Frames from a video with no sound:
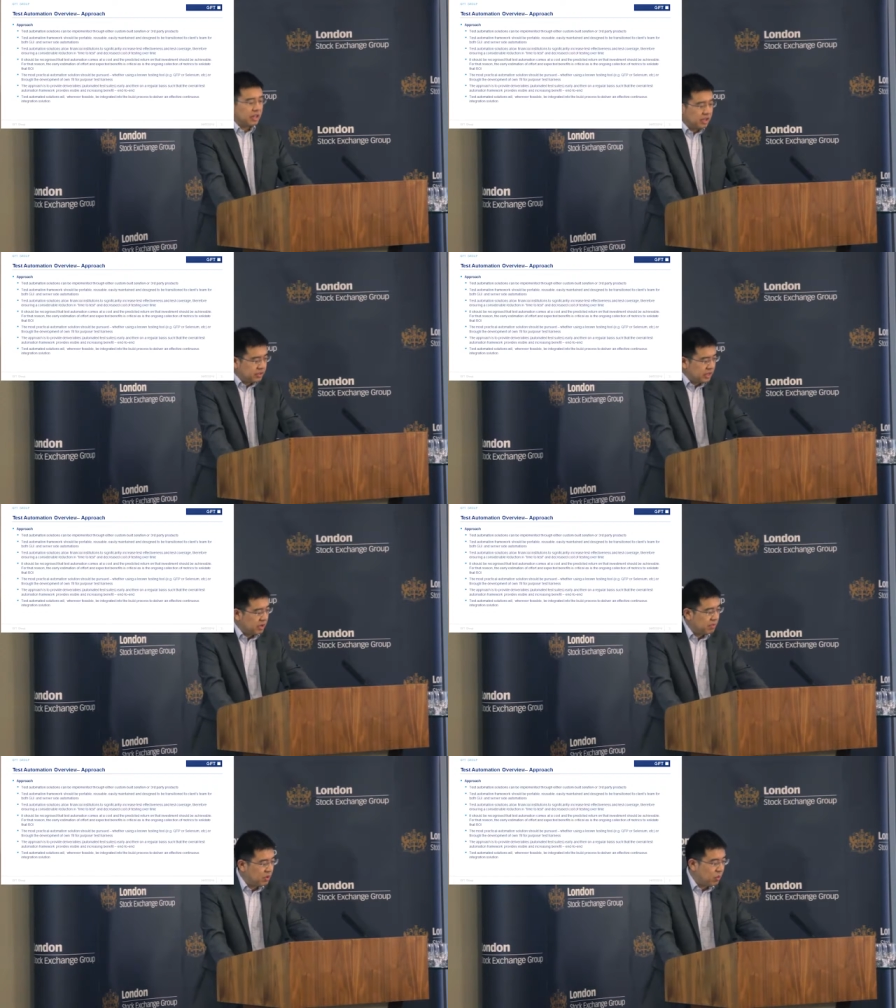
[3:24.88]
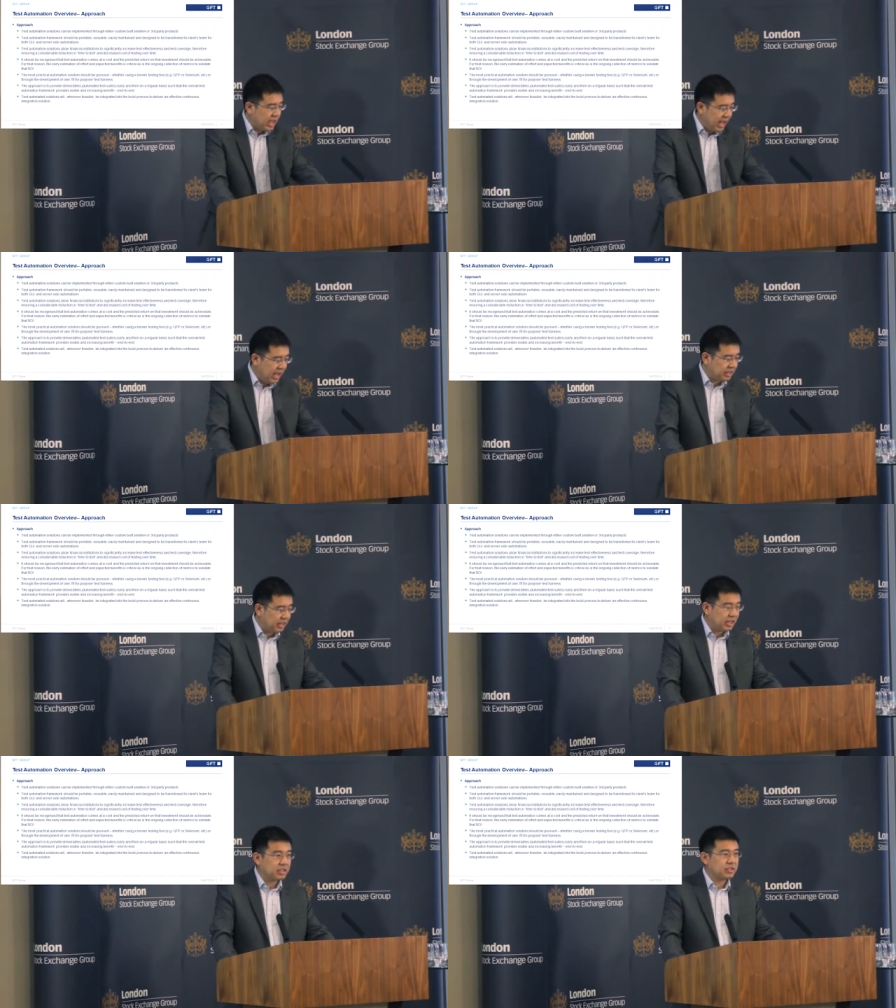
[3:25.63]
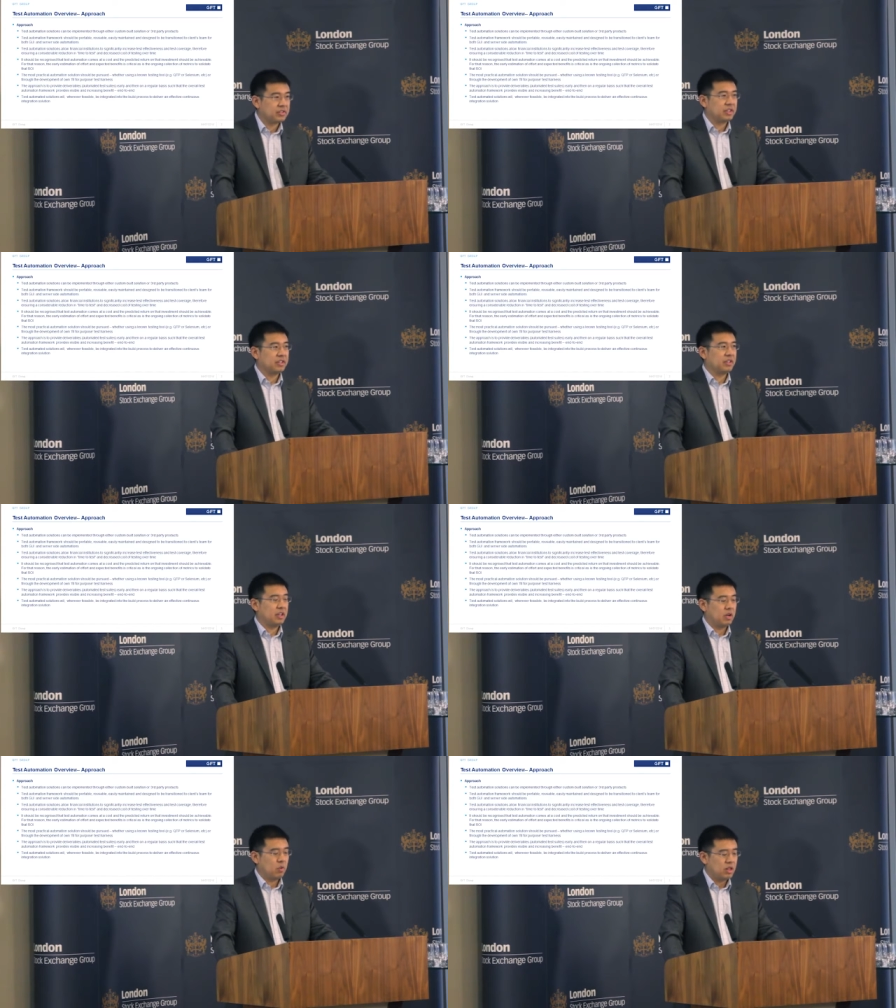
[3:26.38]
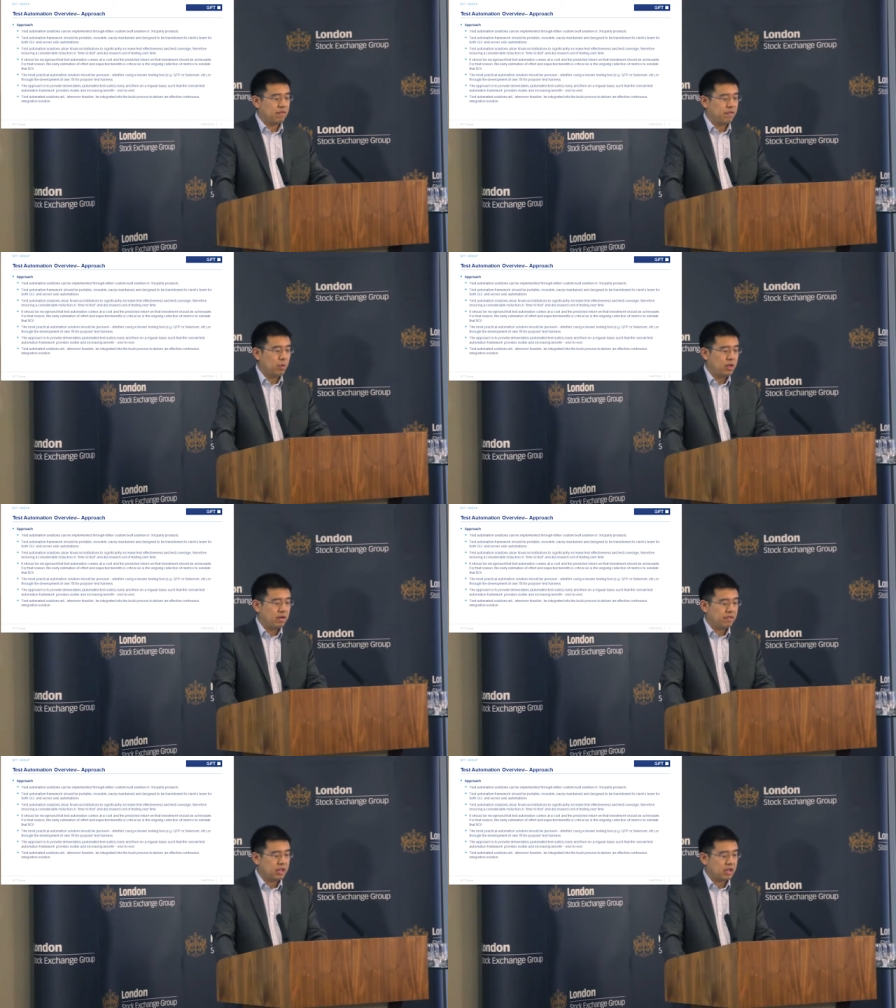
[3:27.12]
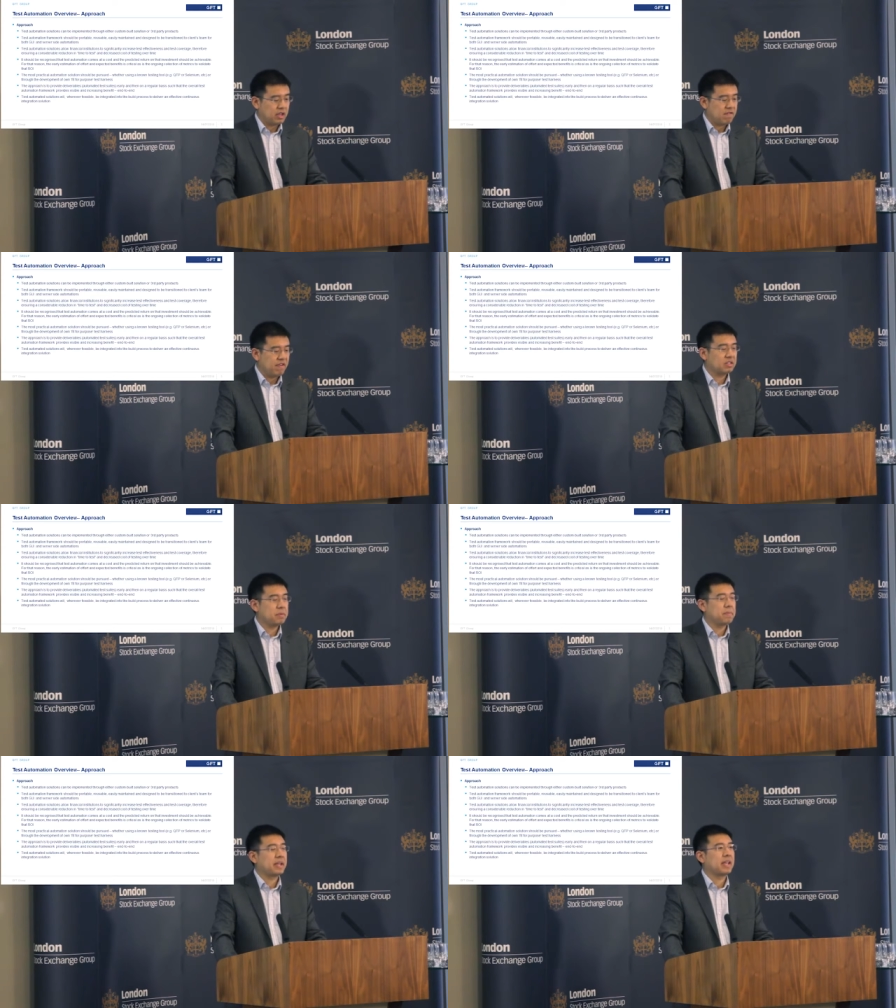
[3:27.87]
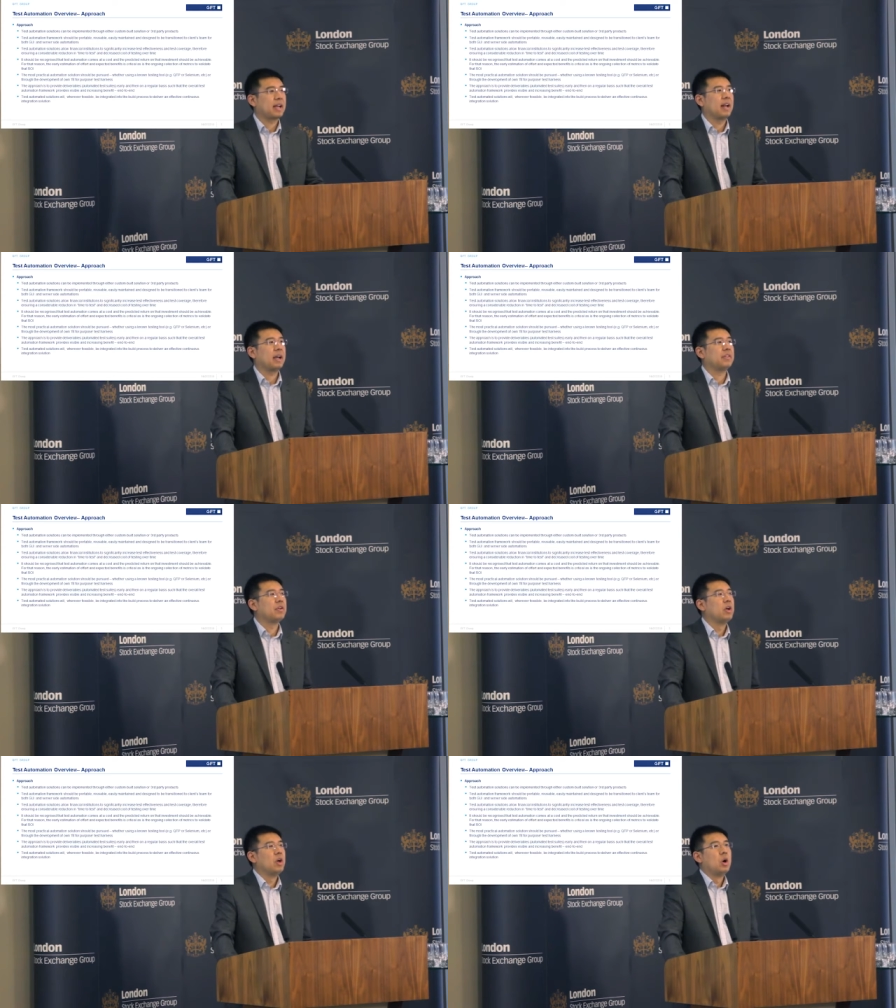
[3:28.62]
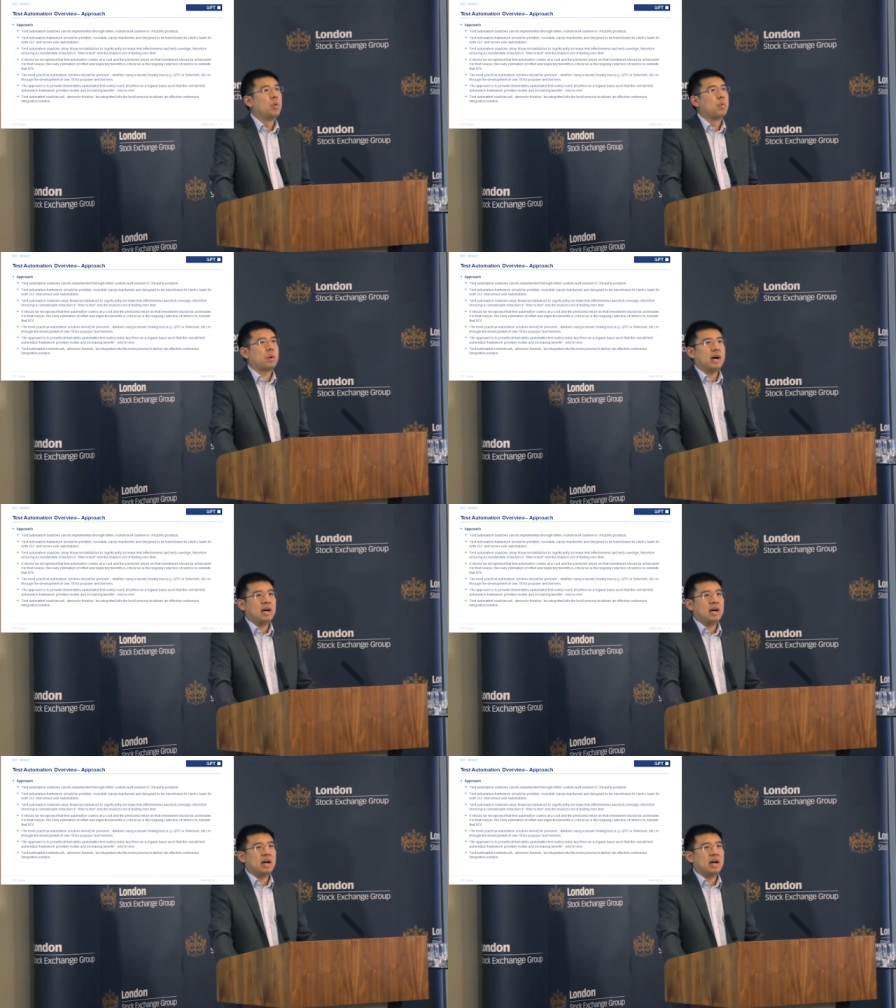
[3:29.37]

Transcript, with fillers: that, um, that we had is uh, one of, for one of the uh, investment banking clients, we were